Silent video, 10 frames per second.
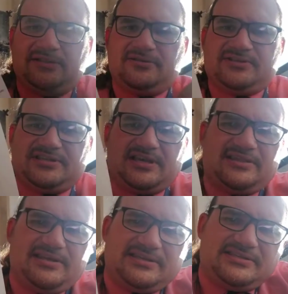Looks
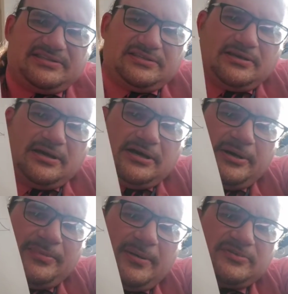like this,
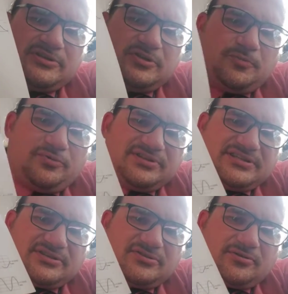um, up to two
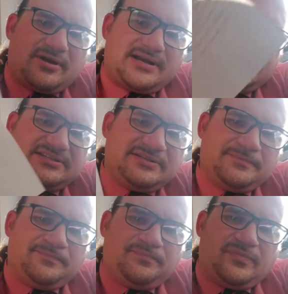points extra credit.
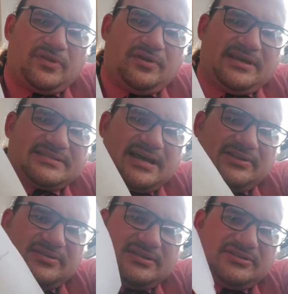You guys
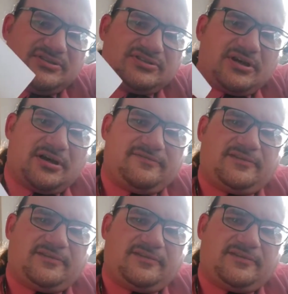got this, you saw a